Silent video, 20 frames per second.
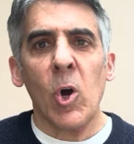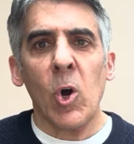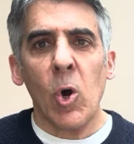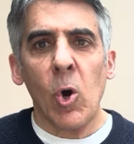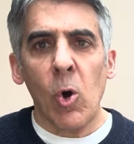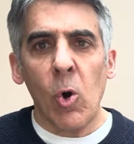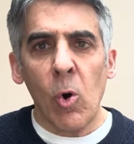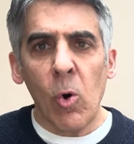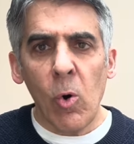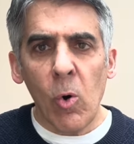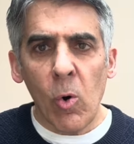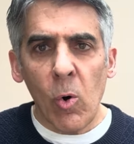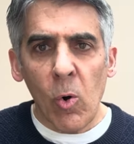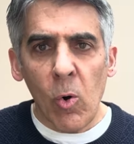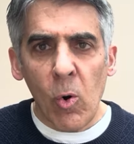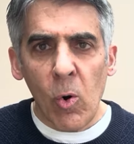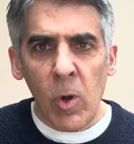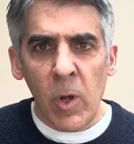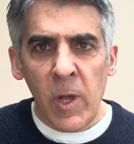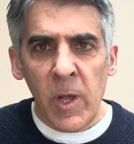
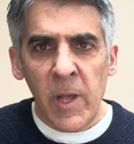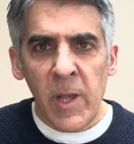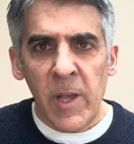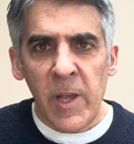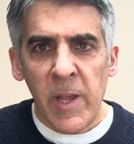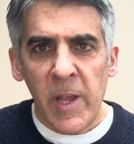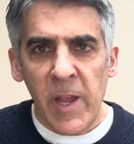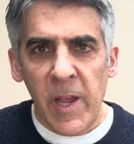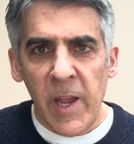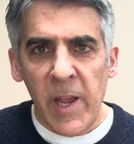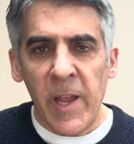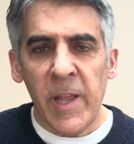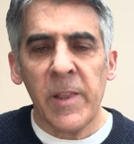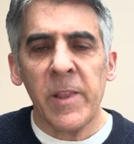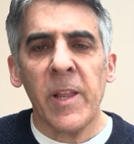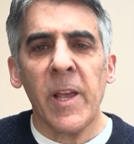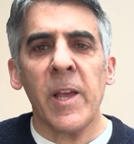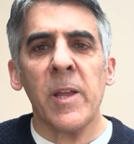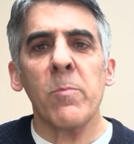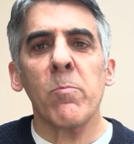whole, and
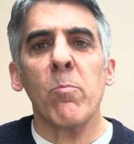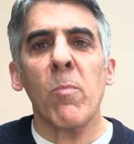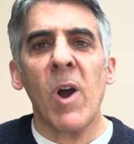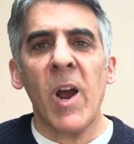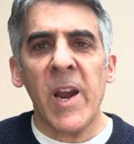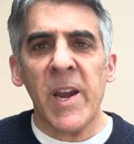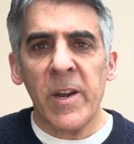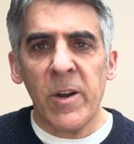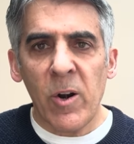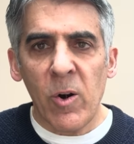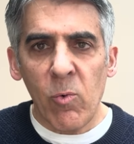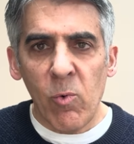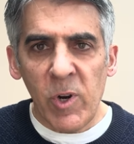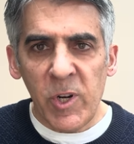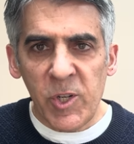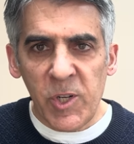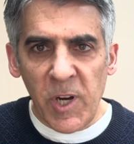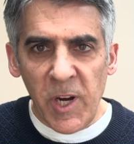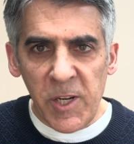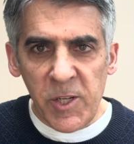then minor,
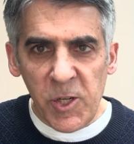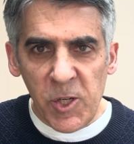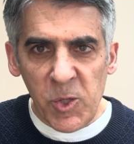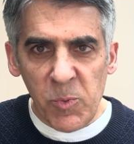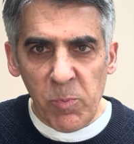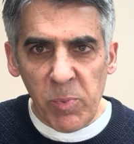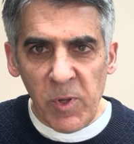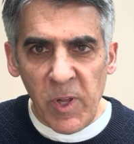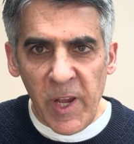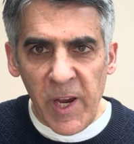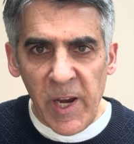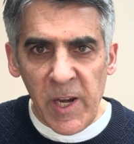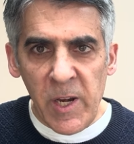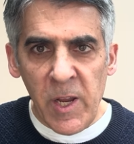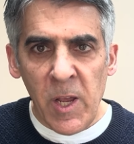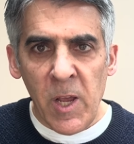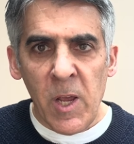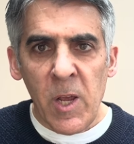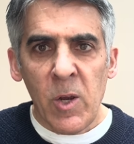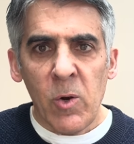which I just
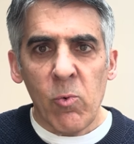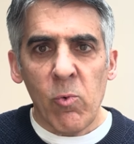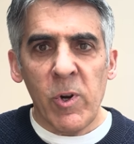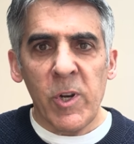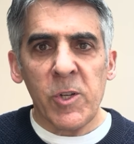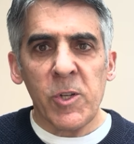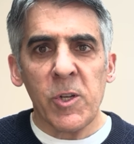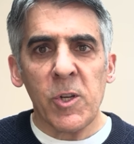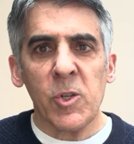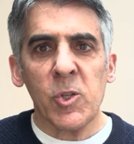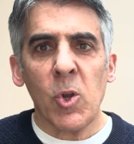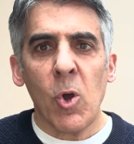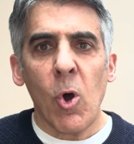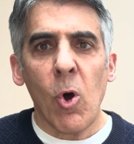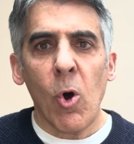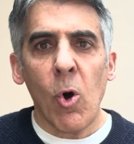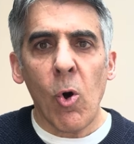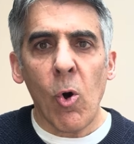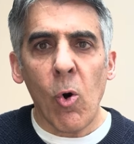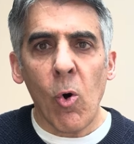played, which is
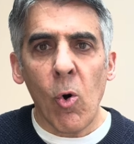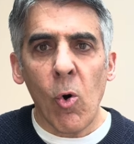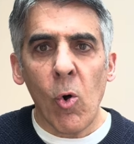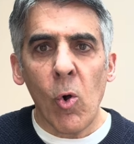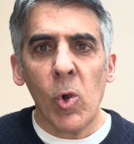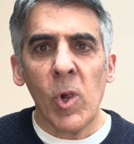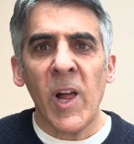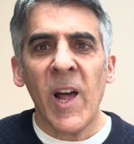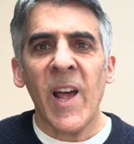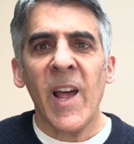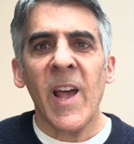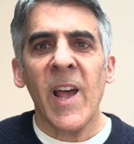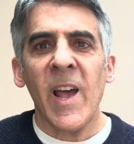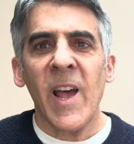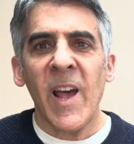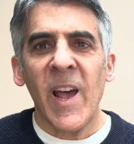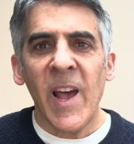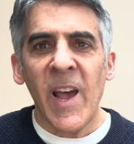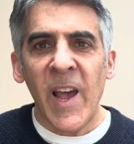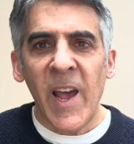whole,
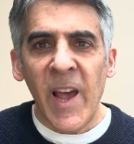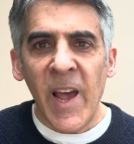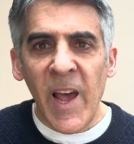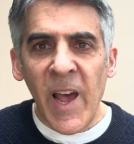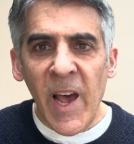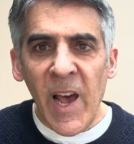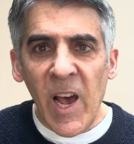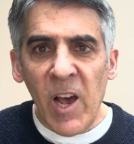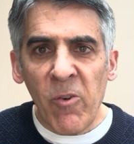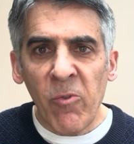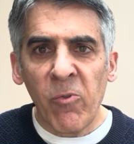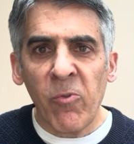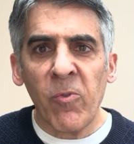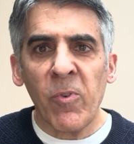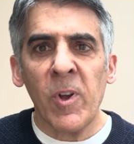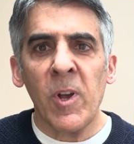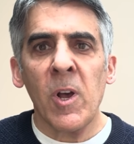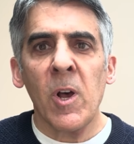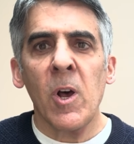half,